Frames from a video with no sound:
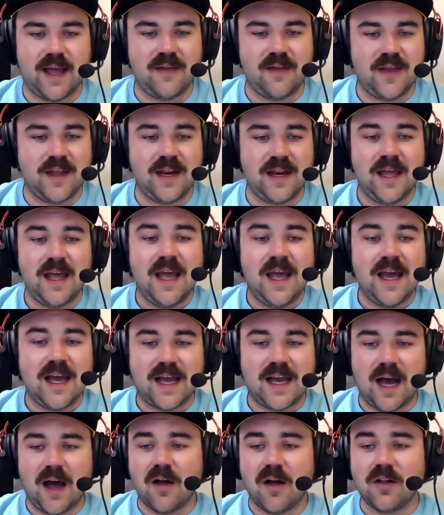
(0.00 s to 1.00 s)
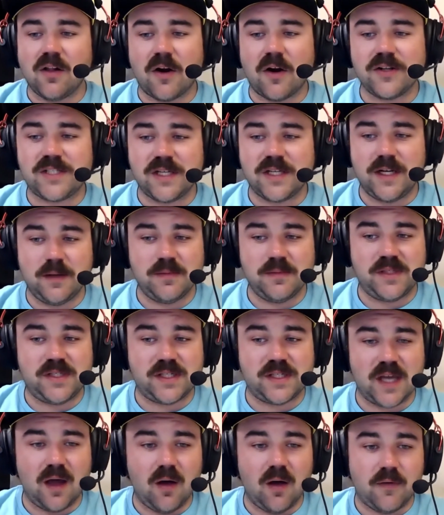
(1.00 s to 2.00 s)
And then Kyle Larson
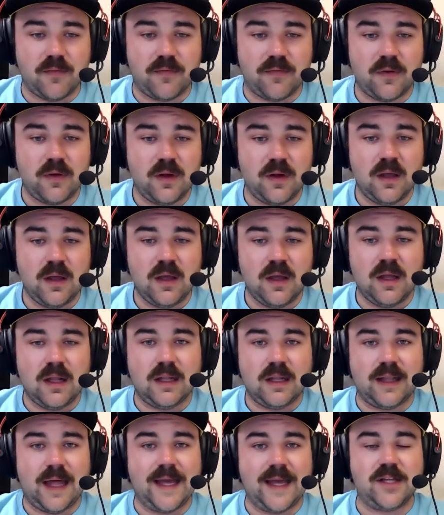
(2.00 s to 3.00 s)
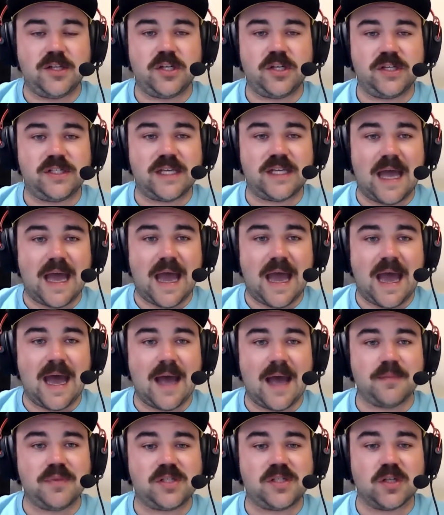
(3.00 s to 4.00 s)
himself, like, just
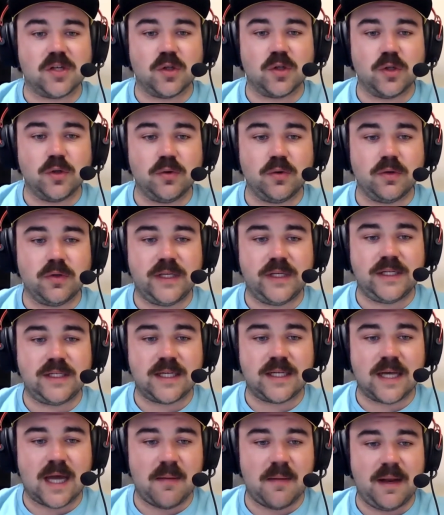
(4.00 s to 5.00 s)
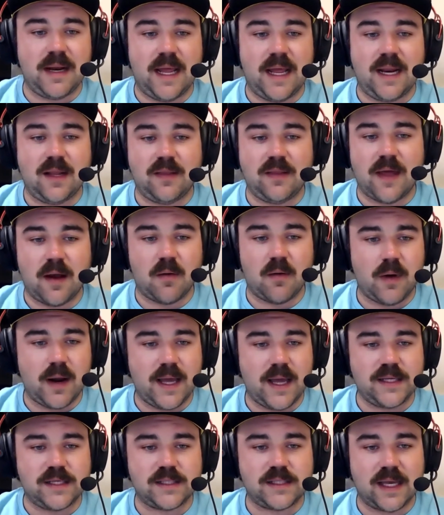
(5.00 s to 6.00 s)
absolutely dominated that
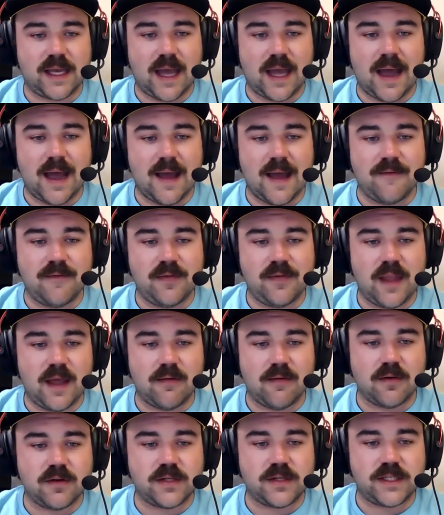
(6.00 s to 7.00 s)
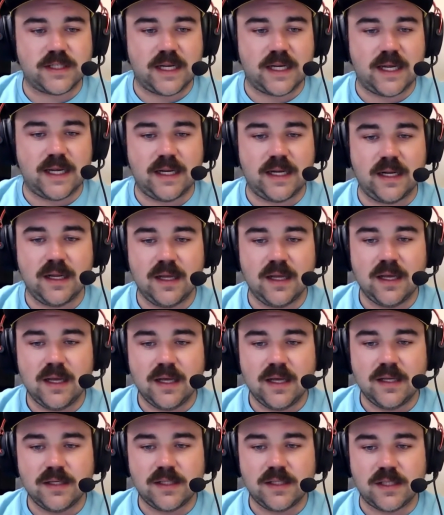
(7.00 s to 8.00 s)
race. Like, I have never seen
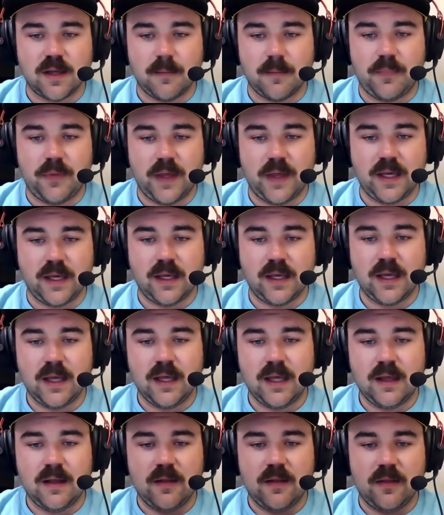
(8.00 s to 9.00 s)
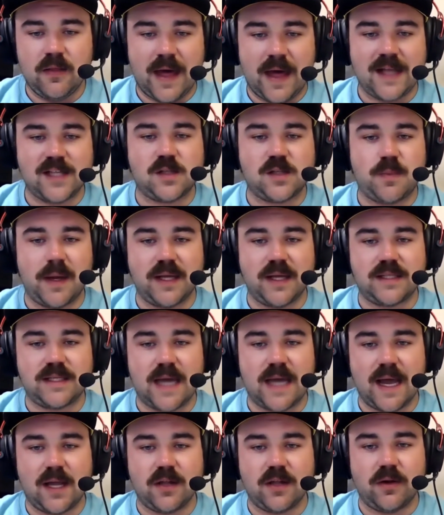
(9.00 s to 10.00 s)
something that
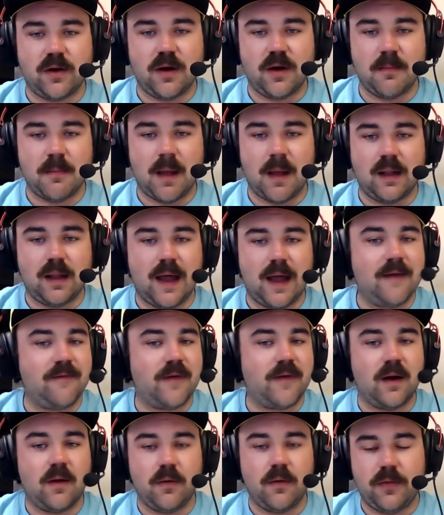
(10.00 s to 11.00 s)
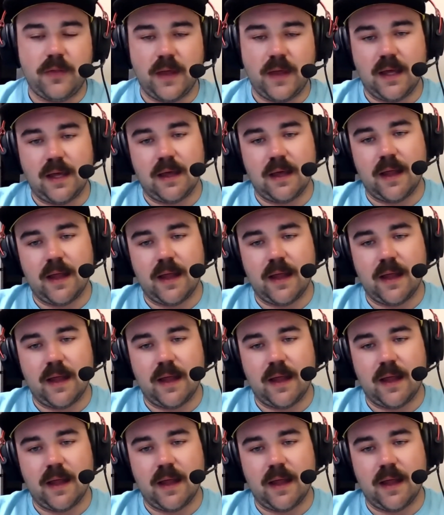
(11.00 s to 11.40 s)
spectacular in my life, I don't think.